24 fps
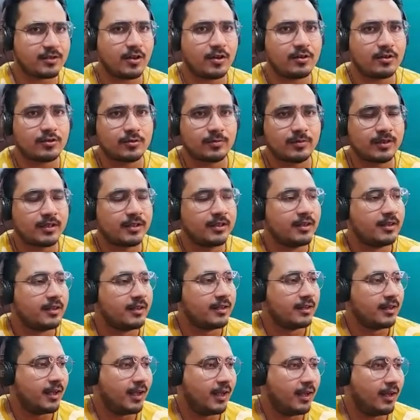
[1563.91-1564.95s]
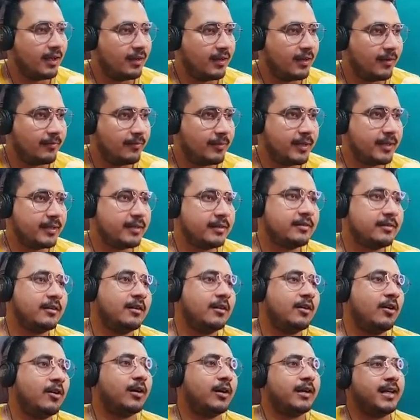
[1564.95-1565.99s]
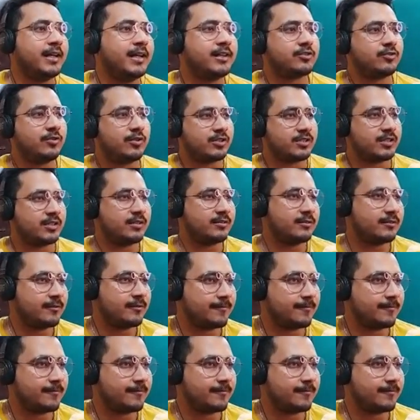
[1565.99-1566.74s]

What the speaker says: It also be happening. Okay, next question.